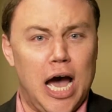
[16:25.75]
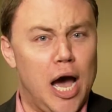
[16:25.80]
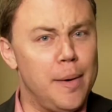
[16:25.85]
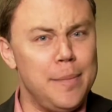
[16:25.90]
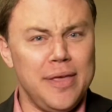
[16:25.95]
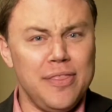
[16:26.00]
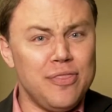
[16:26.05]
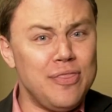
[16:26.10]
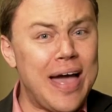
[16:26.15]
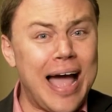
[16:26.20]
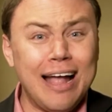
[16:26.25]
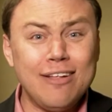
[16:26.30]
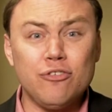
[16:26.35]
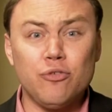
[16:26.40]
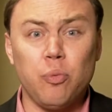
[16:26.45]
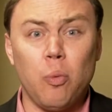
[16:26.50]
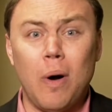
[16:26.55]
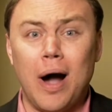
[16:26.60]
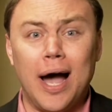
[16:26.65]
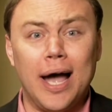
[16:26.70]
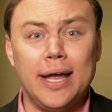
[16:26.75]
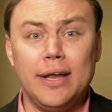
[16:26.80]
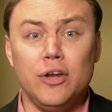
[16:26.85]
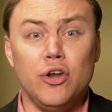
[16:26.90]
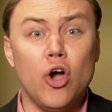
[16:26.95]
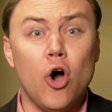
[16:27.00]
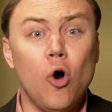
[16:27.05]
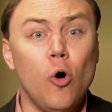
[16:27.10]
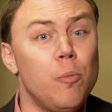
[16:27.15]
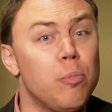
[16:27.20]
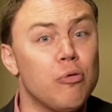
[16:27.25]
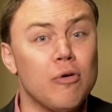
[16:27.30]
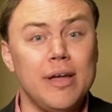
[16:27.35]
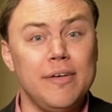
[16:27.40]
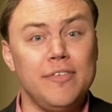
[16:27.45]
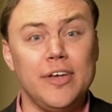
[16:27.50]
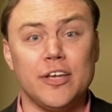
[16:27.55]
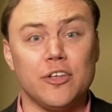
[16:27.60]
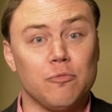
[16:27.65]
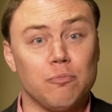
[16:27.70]
I mean, that's why no
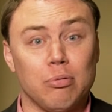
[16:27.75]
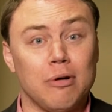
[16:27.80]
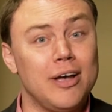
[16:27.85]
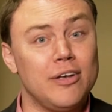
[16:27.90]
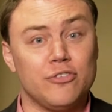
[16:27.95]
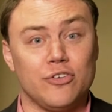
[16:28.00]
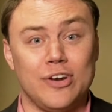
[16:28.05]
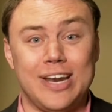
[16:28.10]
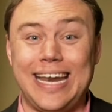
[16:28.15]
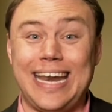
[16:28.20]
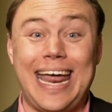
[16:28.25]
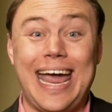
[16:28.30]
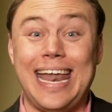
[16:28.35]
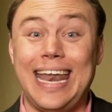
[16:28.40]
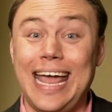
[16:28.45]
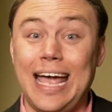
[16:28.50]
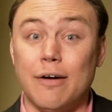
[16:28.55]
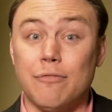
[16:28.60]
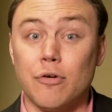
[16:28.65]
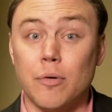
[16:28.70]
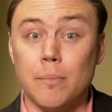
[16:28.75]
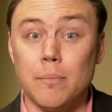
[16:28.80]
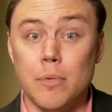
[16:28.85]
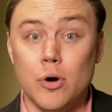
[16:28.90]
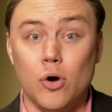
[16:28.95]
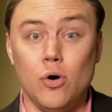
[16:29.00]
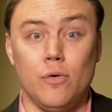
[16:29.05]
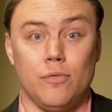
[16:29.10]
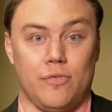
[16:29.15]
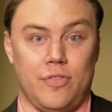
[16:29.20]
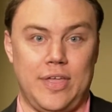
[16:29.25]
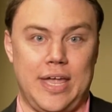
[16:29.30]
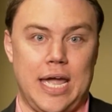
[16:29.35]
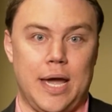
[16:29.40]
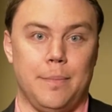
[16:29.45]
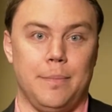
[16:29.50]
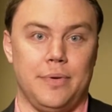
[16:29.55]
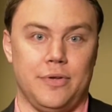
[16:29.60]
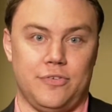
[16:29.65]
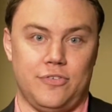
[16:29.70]
previous president had ever moved the
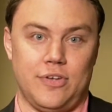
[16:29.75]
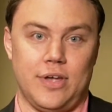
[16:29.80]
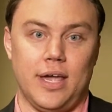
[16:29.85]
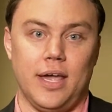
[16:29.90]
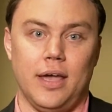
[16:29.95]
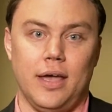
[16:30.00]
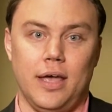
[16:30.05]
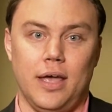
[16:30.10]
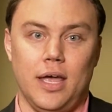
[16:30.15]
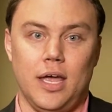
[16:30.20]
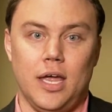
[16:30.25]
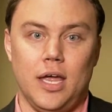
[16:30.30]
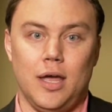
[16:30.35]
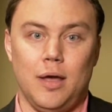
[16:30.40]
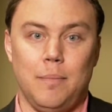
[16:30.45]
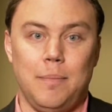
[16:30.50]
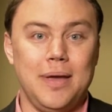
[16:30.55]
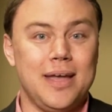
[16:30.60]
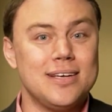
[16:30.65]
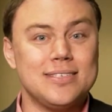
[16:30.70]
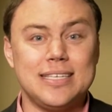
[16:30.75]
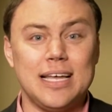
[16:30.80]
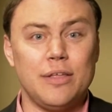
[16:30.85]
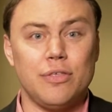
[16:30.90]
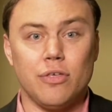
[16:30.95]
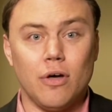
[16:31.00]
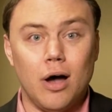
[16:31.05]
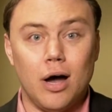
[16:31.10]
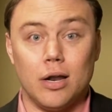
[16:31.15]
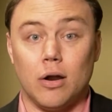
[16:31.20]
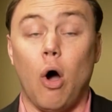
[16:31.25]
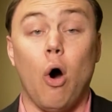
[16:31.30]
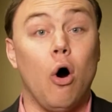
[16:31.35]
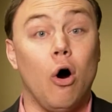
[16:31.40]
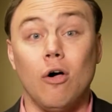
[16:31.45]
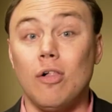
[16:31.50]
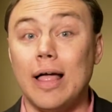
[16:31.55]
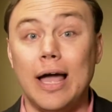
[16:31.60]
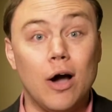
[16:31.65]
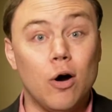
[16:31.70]
embassy, because they thought
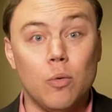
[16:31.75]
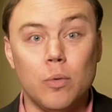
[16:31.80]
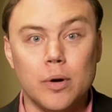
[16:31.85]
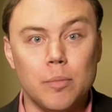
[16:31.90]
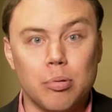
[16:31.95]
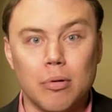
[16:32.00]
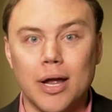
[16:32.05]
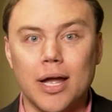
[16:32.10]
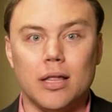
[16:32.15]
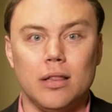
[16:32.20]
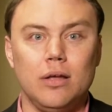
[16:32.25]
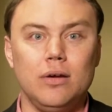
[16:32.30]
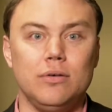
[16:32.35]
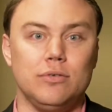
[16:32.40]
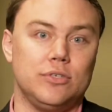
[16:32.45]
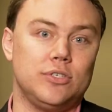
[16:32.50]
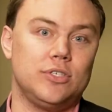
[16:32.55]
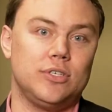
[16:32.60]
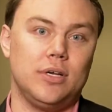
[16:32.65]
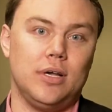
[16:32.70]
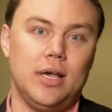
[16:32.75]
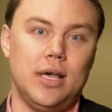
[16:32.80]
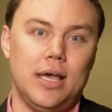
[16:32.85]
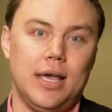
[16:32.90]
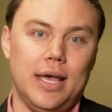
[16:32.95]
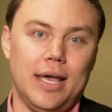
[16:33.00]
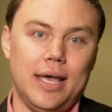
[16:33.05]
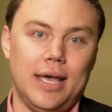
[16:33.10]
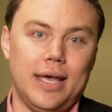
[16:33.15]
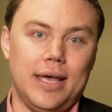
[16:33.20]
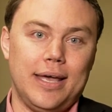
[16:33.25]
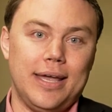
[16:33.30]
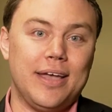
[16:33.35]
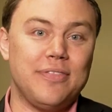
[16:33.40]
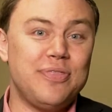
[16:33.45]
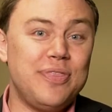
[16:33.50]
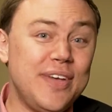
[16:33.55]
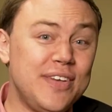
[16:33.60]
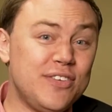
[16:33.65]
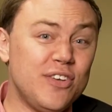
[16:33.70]
all hell would break loose.
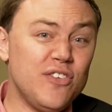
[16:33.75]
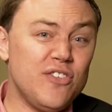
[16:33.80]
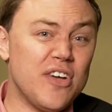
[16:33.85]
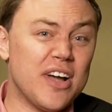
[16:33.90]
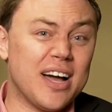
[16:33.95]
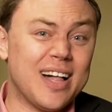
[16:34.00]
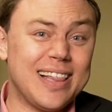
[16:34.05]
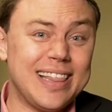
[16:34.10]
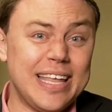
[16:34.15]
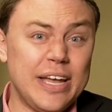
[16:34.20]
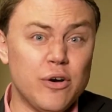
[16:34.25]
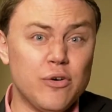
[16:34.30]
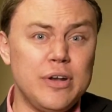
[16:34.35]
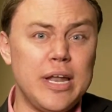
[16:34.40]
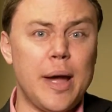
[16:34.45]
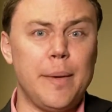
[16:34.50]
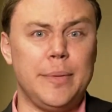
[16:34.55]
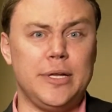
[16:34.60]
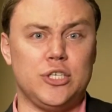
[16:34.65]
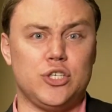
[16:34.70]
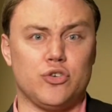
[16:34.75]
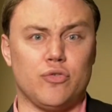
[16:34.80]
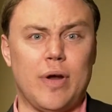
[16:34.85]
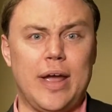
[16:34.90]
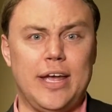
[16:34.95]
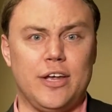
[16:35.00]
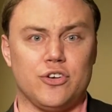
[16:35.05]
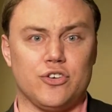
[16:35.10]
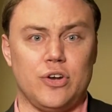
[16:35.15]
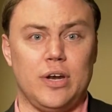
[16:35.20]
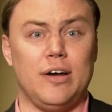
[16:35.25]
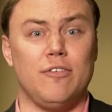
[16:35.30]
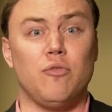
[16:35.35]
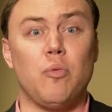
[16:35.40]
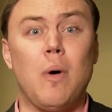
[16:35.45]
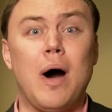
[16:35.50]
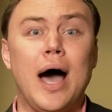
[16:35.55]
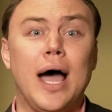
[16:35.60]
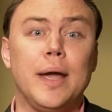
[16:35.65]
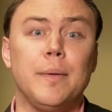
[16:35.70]
Yet this is a clear demonstration of
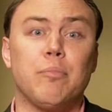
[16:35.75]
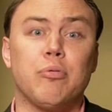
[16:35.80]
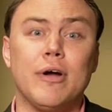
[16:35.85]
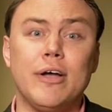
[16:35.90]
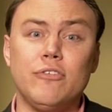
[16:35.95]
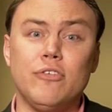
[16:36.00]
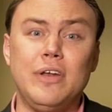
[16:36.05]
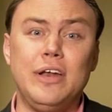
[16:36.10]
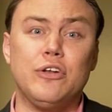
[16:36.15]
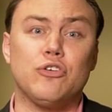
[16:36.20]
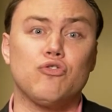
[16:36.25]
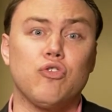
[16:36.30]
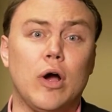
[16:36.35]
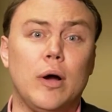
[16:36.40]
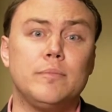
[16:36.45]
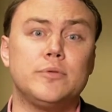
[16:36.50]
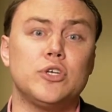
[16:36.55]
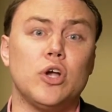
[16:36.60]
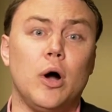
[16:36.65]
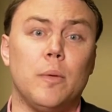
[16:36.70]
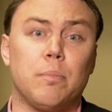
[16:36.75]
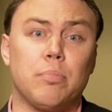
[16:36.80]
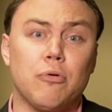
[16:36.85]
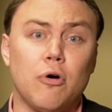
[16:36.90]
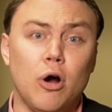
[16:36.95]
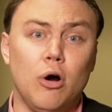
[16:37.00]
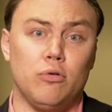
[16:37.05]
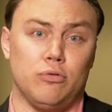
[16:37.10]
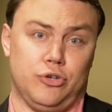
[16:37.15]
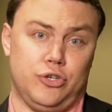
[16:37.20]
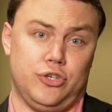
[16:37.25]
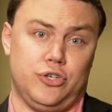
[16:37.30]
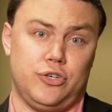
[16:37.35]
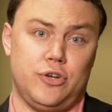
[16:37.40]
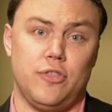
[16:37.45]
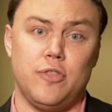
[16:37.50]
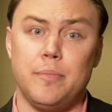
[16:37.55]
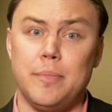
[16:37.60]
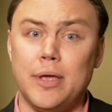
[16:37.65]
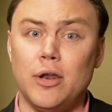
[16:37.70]
why President Trump's approach
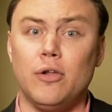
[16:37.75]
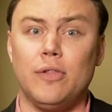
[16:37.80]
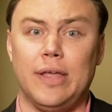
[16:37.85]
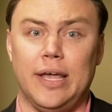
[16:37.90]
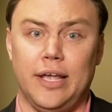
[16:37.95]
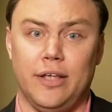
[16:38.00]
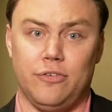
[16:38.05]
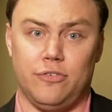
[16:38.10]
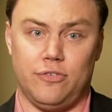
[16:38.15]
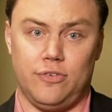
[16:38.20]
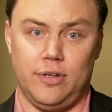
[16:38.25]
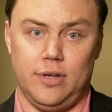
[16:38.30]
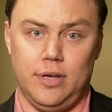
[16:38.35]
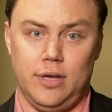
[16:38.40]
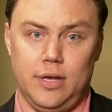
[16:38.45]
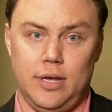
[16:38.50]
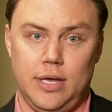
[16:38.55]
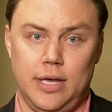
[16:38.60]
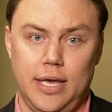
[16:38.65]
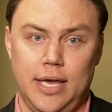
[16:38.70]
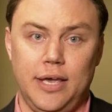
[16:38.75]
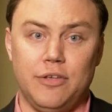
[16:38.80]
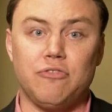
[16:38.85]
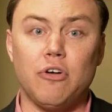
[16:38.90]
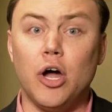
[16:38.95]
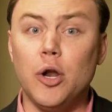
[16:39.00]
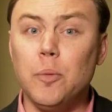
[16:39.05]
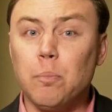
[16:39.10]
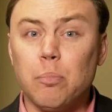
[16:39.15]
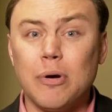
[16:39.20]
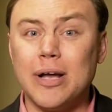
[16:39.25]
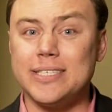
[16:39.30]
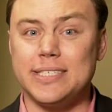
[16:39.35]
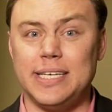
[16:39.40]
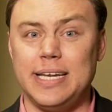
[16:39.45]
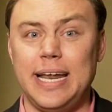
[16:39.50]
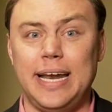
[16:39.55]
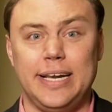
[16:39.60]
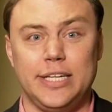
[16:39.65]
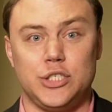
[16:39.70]
to the Middle East, his
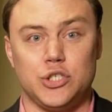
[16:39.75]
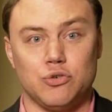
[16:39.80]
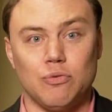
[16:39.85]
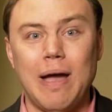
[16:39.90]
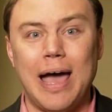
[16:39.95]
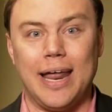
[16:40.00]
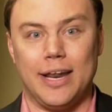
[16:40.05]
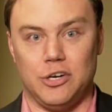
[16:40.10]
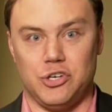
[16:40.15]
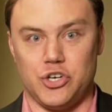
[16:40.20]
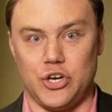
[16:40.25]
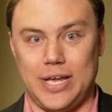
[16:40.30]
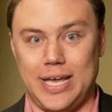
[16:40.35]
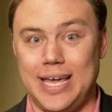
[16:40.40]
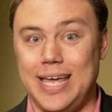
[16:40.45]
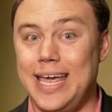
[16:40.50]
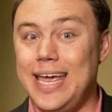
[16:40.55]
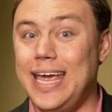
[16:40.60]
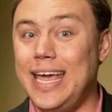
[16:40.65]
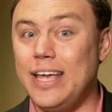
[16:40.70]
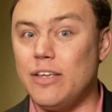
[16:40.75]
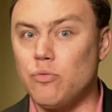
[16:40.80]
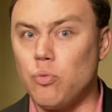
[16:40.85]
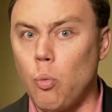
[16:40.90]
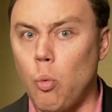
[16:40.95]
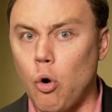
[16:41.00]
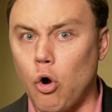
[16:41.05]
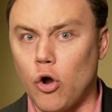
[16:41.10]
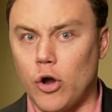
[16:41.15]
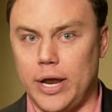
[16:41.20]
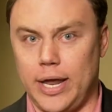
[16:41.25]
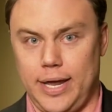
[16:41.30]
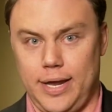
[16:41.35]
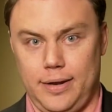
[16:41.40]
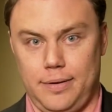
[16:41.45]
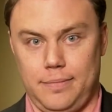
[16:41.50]
unprecedented strategy, is working.